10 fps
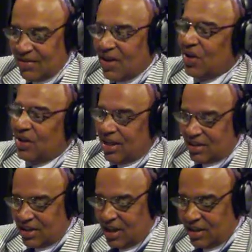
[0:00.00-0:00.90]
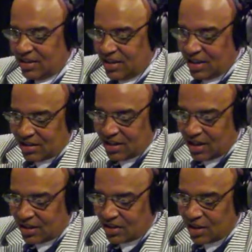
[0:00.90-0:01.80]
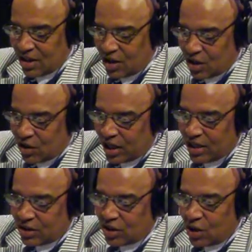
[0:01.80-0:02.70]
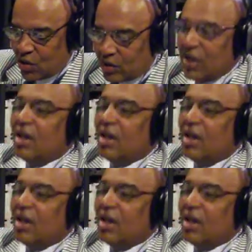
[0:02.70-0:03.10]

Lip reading: Oh, that's nice. That's nice. Okay, so